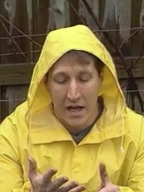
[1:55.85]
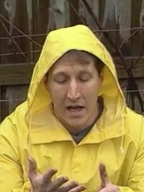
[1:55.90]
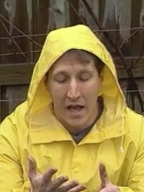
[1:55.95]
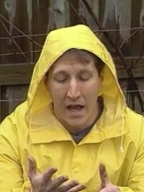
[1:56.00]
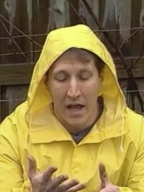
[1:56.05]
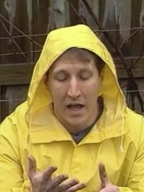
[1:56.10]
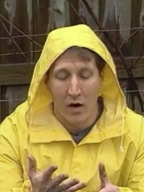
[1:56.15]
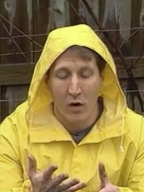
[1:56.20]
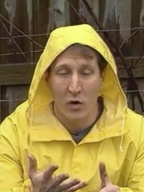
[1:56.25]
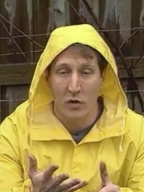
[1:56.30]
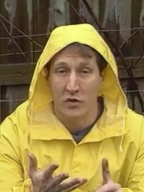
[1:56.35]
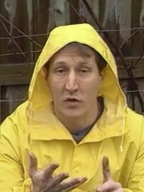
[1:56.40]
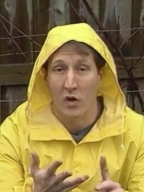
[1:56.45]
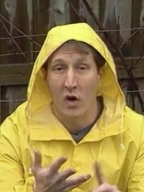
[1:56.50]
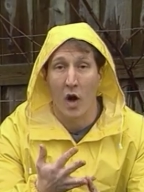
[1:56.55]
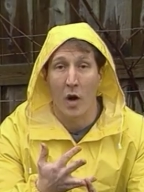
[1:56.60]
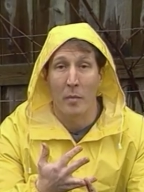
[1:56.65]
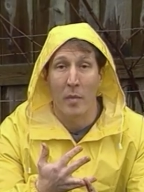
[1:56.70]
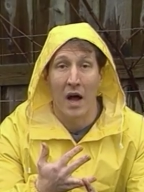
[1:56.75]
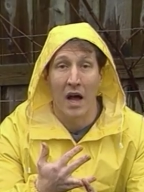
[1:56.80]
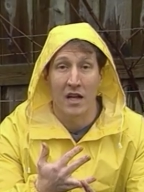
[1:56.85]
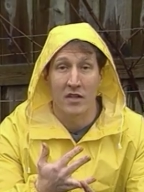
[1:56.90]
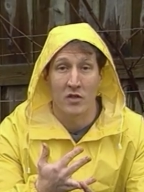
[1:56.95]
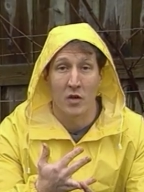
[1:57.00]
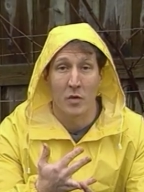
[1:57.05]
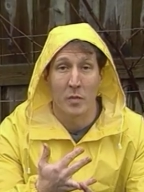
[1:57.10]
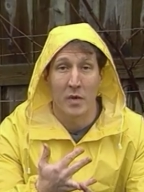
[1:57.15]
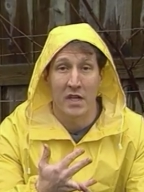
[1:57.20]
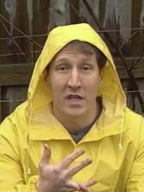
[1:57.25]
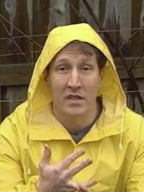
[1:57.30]
and also garbanzo
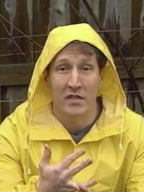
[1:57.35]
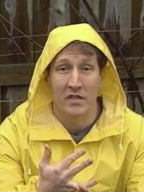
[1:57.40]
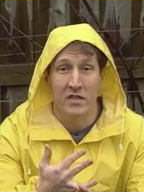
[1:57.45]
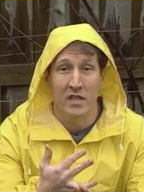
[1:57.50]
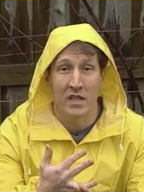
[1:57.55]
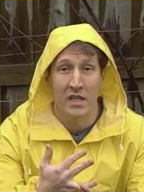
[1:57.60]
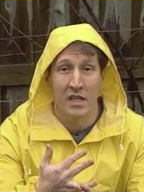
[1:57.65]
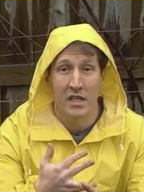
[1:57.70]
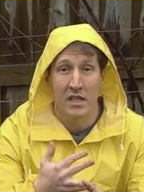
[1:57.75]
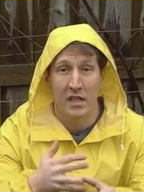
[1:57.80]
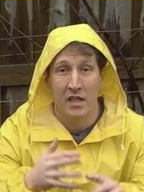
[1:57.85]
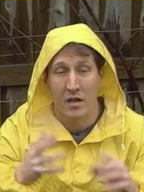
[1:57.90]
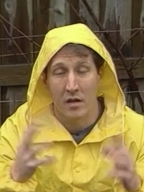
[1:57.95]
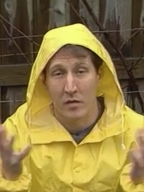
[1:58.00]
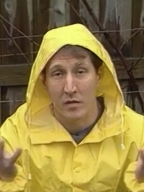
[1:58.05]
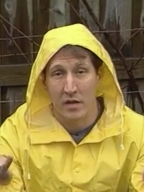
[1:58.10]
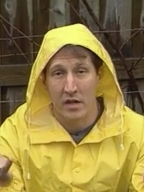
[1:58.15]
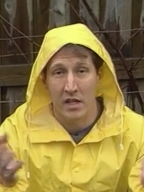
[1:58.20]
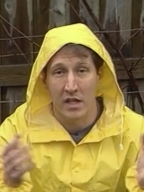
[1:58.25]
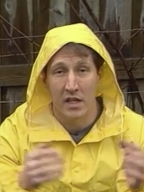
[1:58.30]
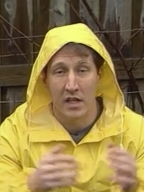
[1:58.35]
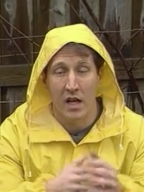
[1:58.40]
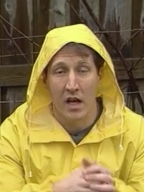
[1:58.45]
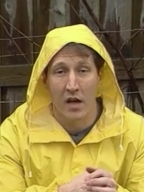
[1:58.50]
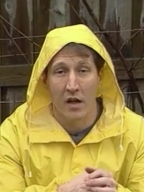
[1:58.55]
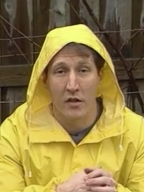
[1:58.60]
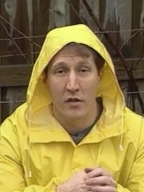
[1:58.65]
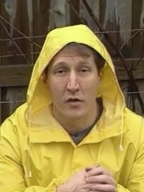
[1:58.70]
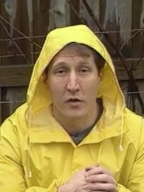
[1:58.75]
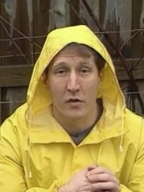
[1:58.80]
beans in the
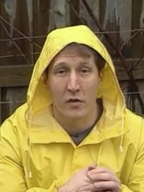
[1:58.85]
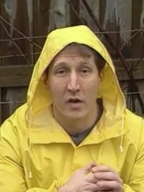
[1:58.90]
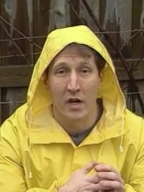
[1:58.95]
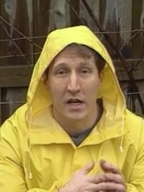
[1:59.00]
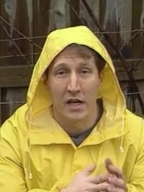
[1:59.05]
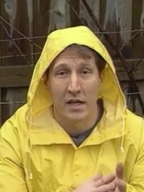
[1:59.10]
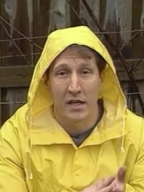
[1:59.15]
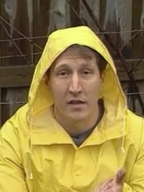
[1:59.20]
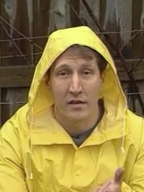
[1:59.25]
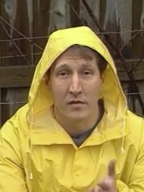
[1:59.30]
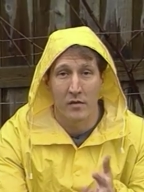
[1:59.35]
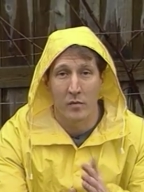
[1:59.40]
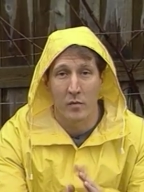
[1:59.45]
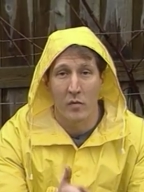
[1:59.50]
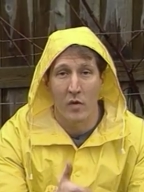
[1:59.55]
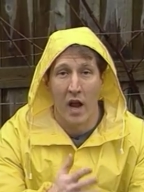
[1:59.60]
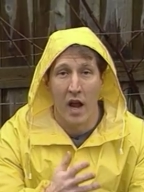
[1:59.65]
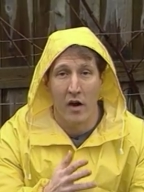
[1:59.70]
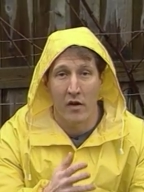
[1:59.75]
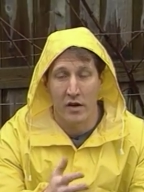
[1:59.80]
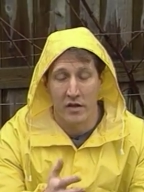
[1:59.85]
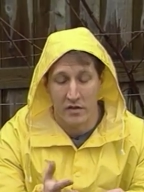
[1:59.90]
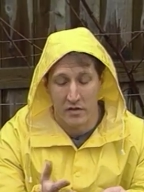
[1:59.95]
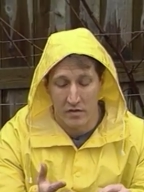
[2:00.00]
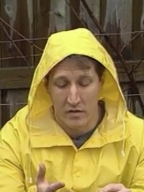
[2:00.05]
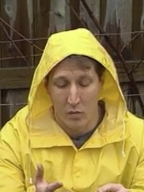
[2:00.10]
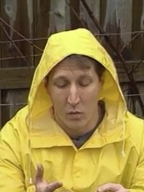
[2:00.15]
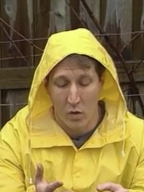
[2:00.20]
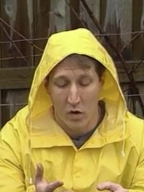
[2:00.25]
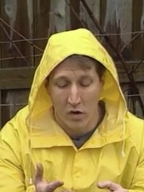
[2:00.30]
other areas of
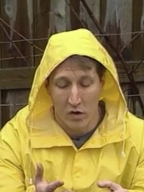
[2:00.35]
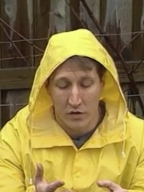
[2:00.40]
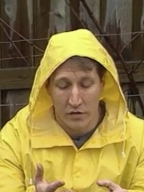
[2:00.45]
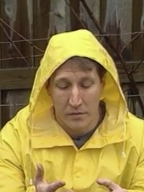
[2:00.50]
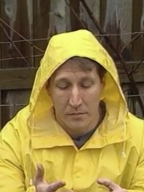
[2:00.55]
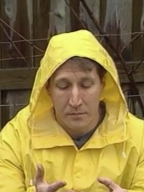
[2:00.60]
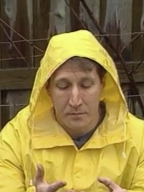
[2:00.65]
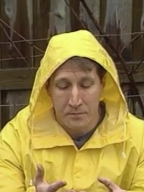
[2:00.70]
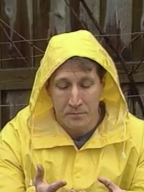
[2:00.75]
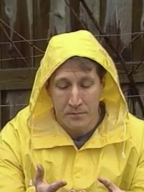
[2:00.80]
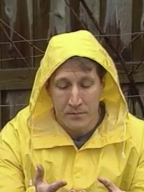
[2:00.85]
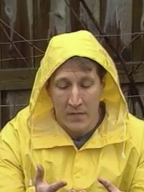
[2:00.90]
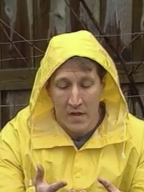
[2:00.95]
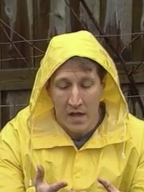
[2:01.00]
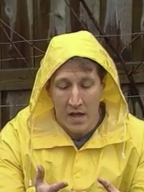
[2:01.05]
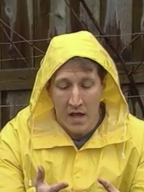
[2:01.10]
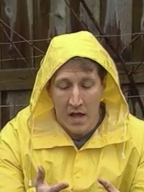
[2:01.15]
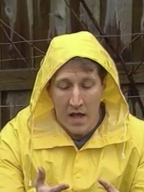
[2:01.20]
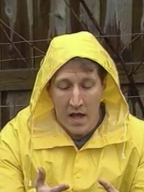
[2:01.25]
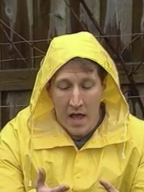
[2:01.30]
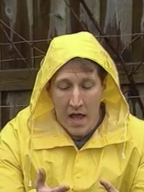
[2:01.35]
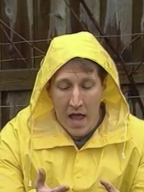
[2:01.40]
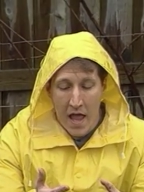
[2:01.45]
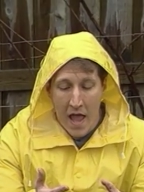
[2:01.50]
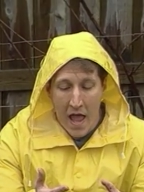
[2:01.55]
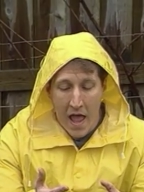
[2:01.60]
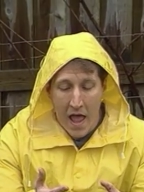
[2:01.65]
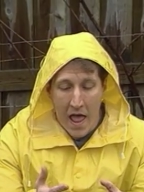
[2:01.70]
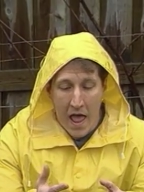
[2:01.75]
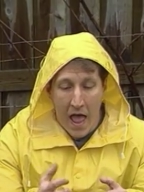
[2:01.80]
the world.
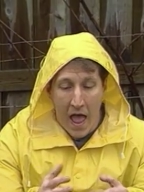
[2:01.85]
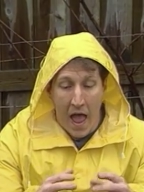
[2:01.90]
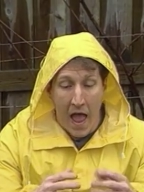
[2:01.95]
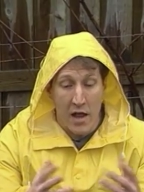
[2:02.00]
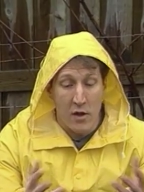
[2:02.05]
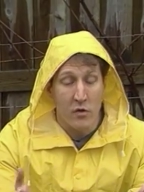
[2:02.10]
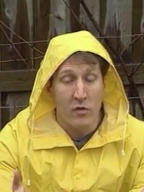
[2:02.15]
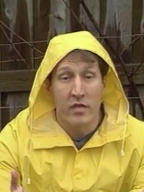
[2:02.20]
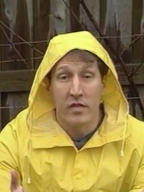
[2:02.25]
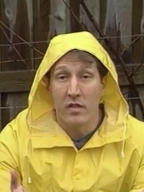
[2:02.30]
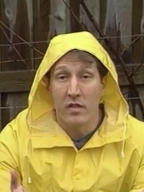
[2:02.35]
And